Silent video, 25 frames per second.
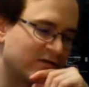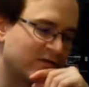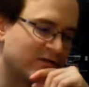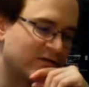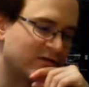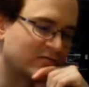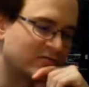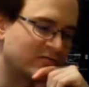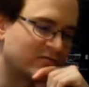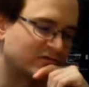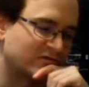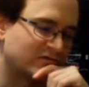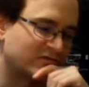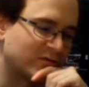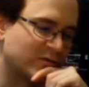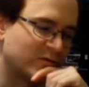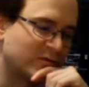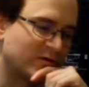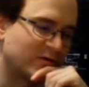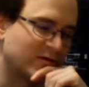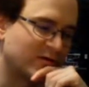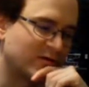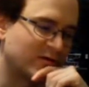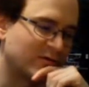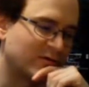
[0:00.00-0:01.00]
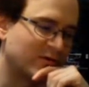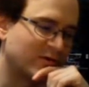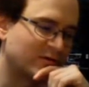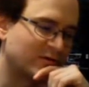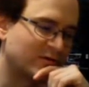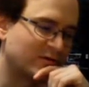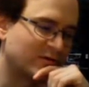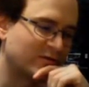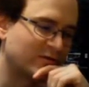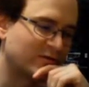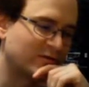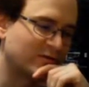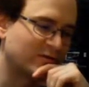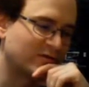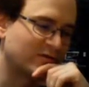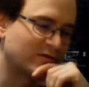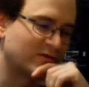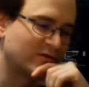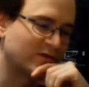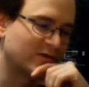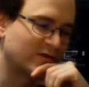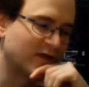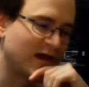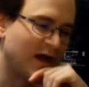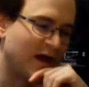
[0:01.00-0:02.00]
were so many monsters.
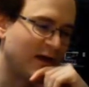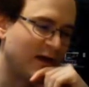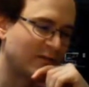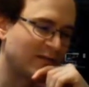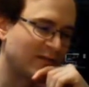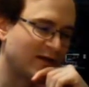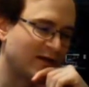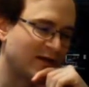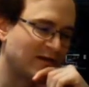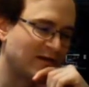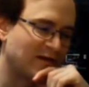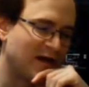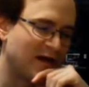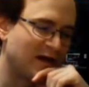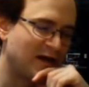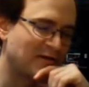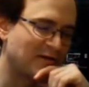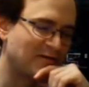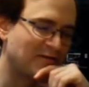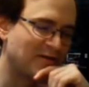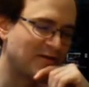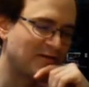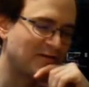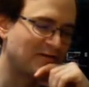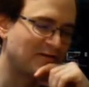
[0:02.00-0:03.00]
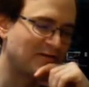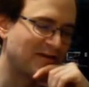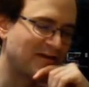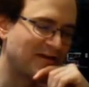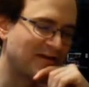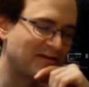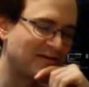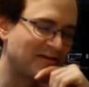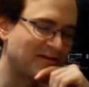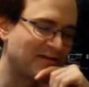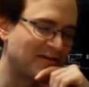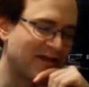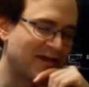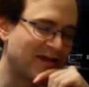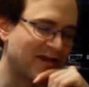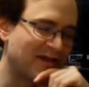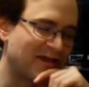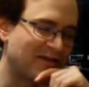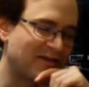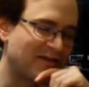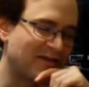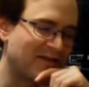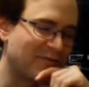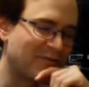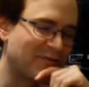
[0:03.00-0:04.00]
I mean, I know that you like that they
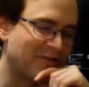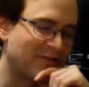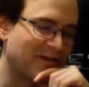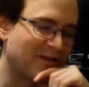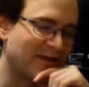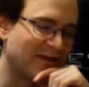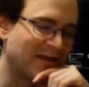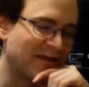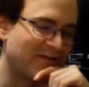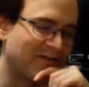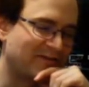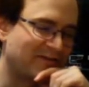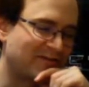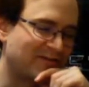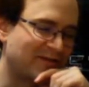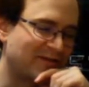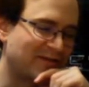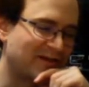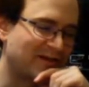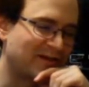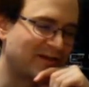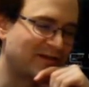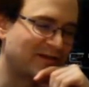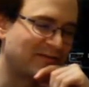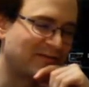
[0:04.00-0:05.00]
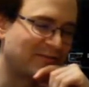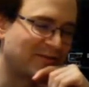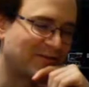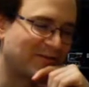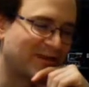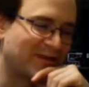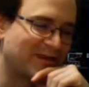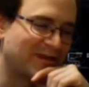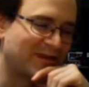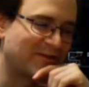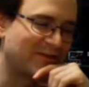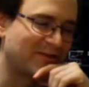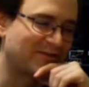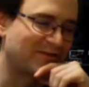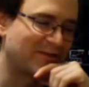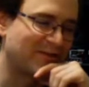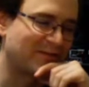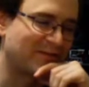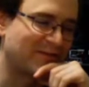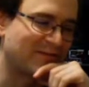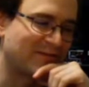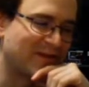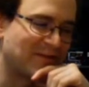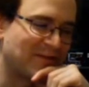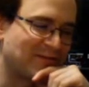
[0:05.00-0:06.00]
put like everything in it, but like at the same
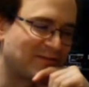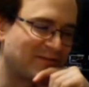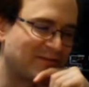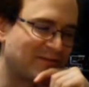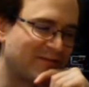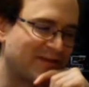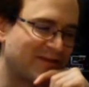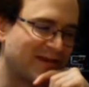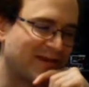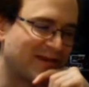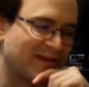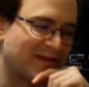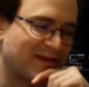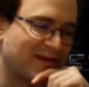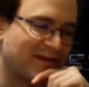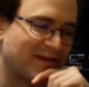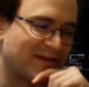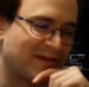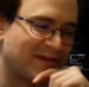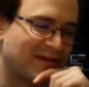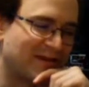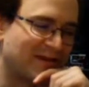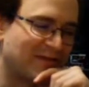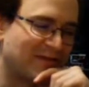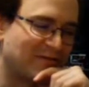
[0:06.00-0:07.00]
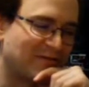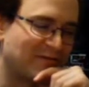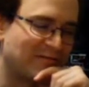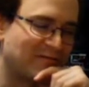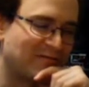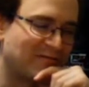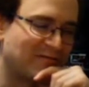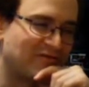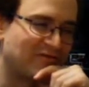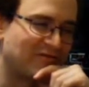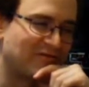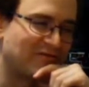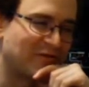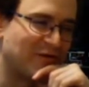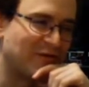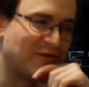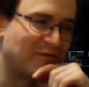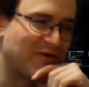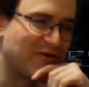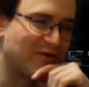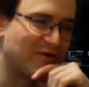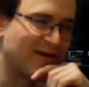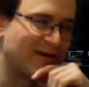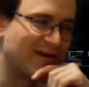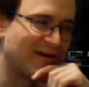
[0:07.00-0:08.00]
time it was like there was so
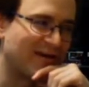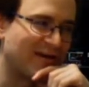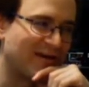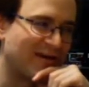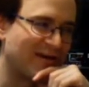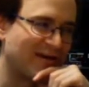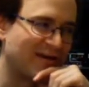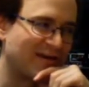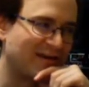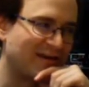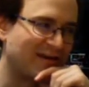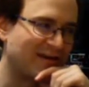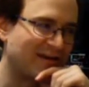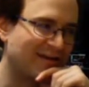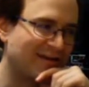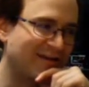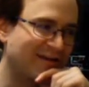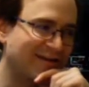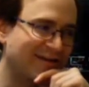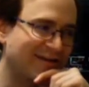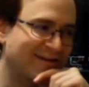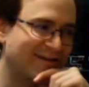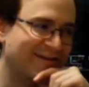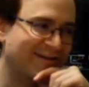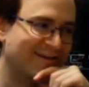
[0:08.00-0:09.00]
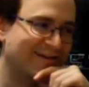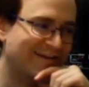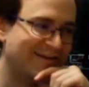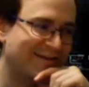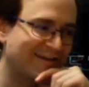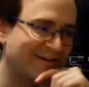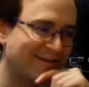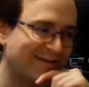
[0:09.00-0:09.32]
many. You know,